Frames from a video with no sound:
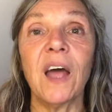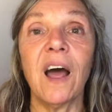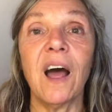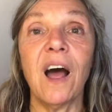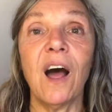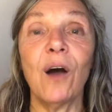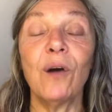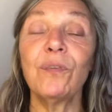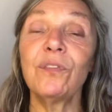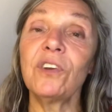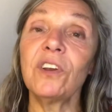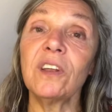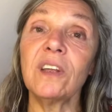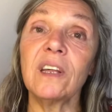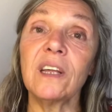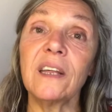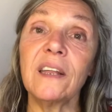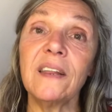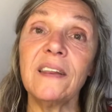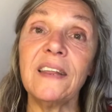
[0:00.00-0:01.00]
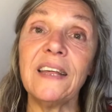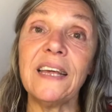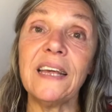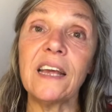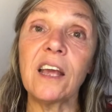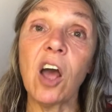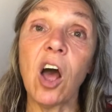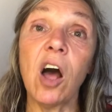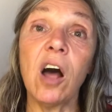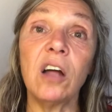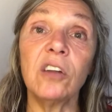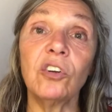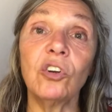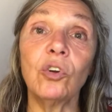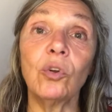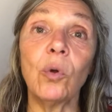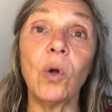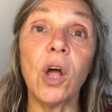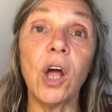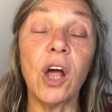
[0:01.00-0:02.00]
after the
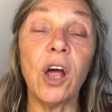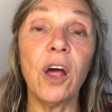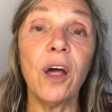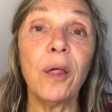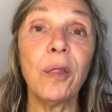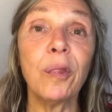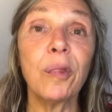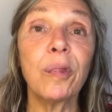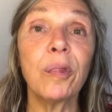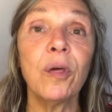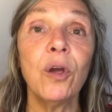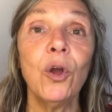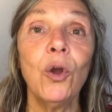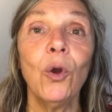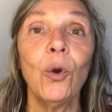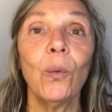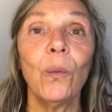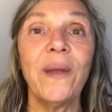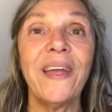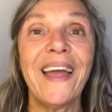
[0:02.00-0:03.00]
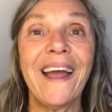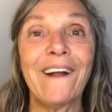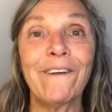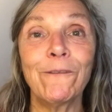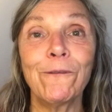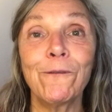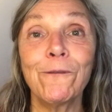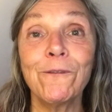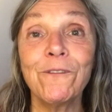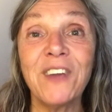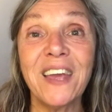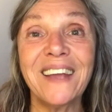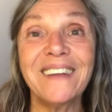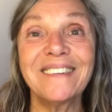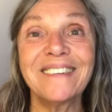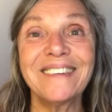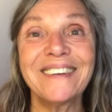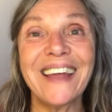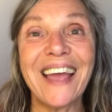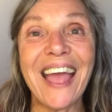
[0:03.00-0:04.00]
cardinal earth, we have
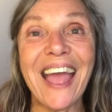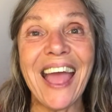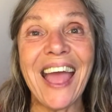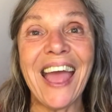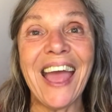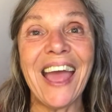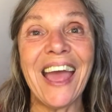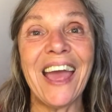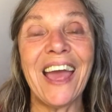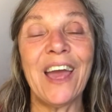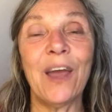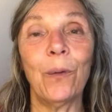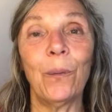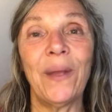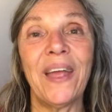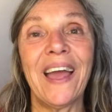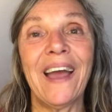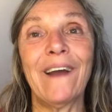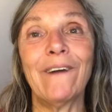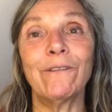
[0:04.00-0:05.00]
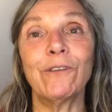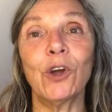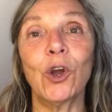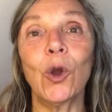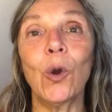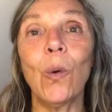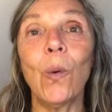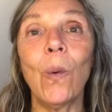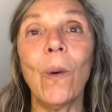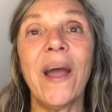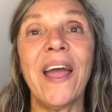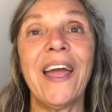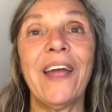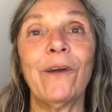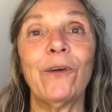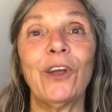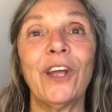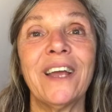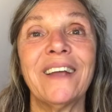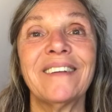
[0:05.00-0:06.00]
fixed air, we have
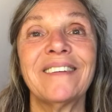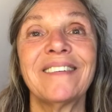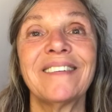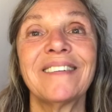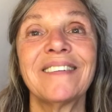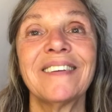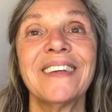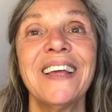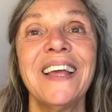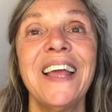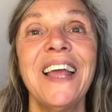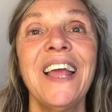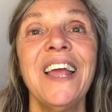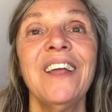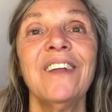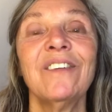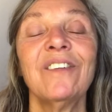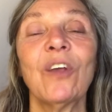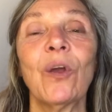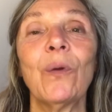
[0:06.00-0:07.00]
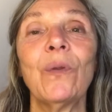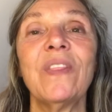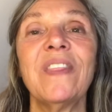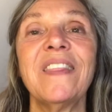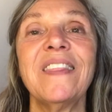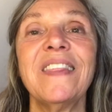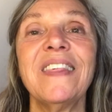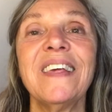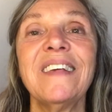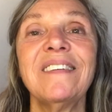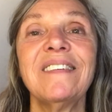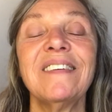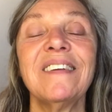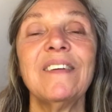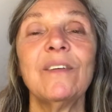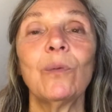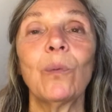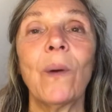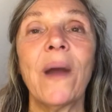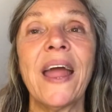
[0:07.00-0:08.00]
Aquarius. So this
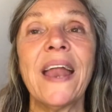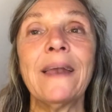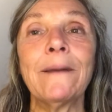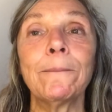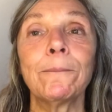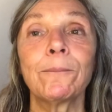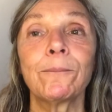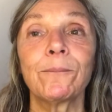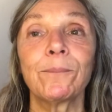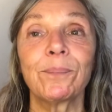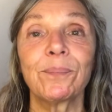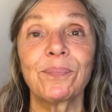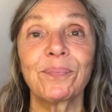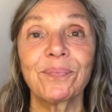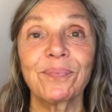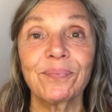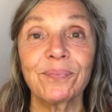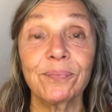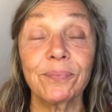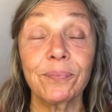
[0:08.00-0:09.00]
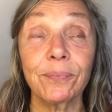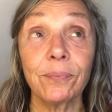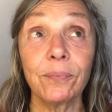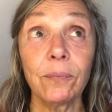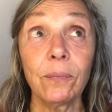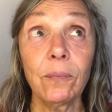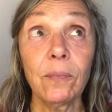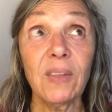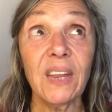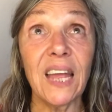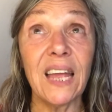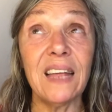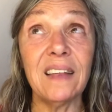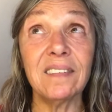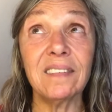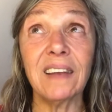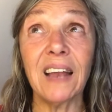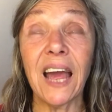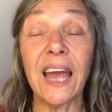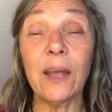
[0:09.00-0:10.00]
is when
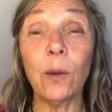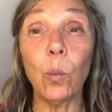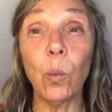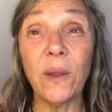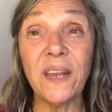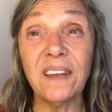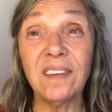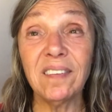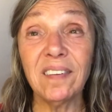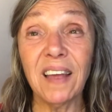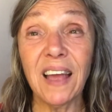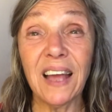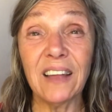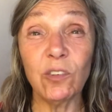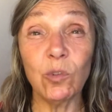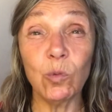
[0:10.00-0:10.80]
it's like winter has